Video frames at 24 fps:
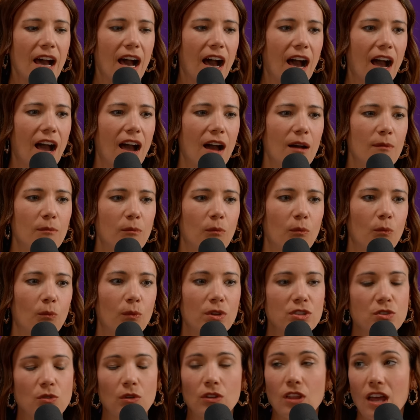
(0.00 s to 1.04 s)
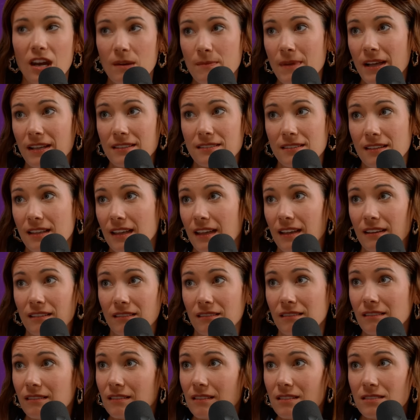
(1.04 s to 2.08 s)
Um, we do a lot of
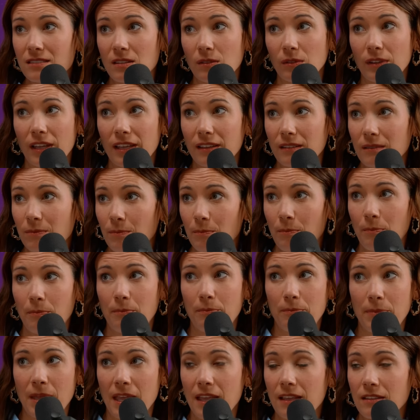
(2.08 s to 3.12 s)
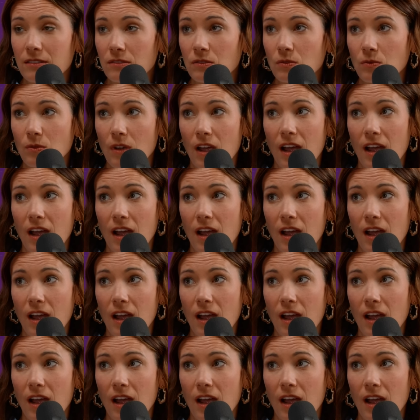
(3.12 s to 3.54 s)
Mexican, so like beans,